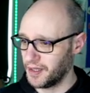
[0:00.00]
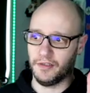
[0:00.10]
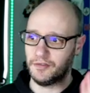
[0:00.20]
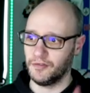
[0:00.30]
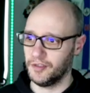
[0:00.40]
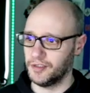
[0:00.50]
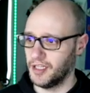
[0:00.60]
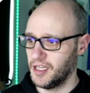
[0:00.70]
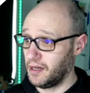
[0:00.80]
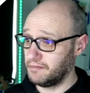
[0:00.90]
Fingers mm.
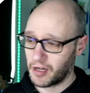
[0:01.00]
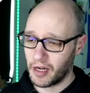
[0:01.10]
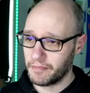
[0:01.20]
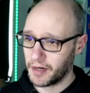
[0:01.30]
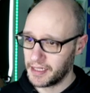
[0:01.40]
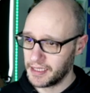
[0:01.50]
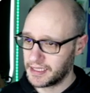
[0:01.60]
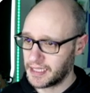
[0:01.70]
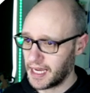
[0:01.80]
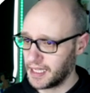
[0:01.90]
crossed. But going by
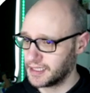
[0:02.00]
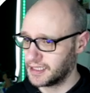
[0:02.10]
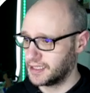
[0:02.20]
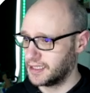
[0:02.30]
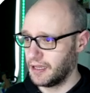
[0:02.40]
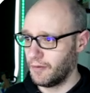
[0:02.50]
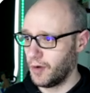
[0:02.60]
these stats,